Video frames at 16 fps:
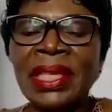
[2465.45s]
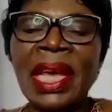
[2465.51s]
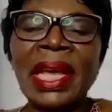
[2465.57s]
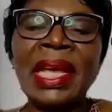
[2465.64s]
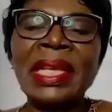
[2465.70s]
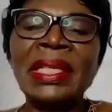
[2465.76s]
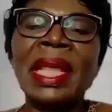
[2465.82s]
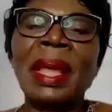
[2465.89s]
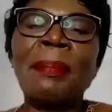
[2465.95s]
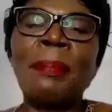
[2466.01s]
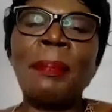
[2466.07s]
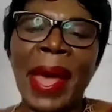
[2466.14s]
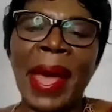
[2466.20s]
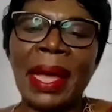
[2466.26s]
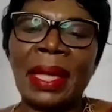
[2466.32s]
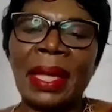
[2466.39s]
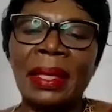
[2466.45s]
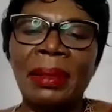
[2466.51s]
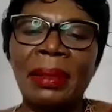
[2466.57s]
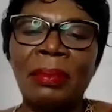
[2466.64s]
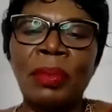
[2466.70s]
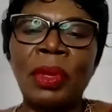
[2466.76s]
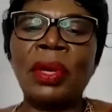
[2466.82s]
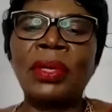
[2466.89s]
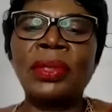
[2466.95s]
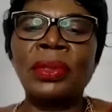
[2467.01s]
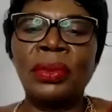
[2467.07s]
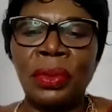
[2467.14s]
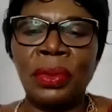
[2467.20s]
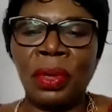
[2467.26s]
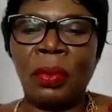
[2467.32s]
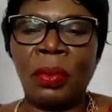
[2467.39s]
take a step back because
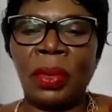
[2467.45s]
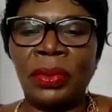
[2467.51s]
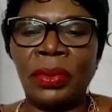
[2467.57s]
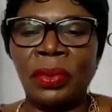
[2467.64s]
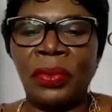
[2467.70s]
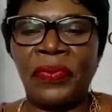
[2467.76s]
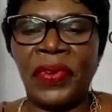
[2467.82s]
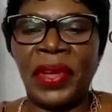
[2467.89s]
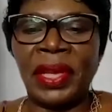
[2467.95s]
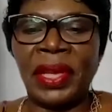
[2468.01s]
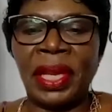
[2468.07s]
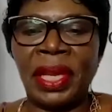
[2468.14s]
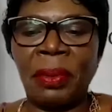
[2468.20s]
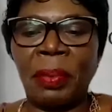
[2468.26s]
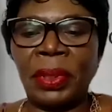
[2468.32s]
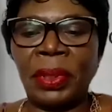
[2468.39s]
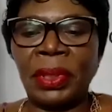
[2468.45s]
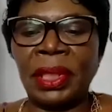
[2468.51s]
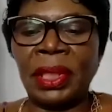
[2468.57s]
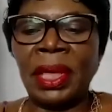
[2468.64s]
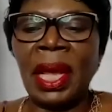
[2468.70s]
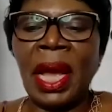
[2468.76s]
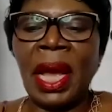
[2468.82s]
you do not want to offend anybody.